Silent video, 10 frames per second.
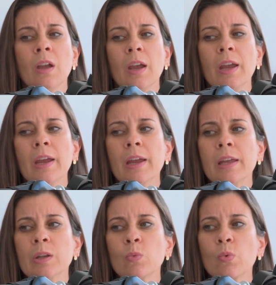
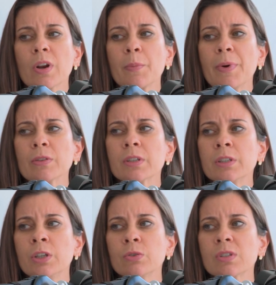And what about the
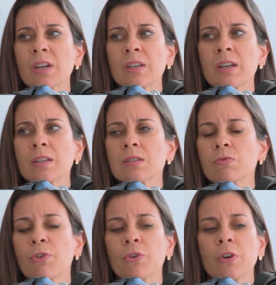new techniques
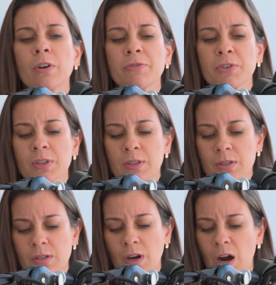for the
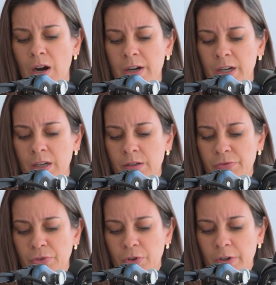scarring,
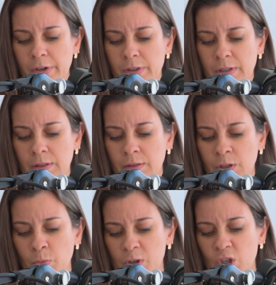for the
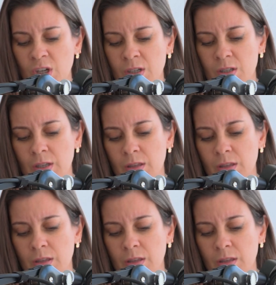new machines that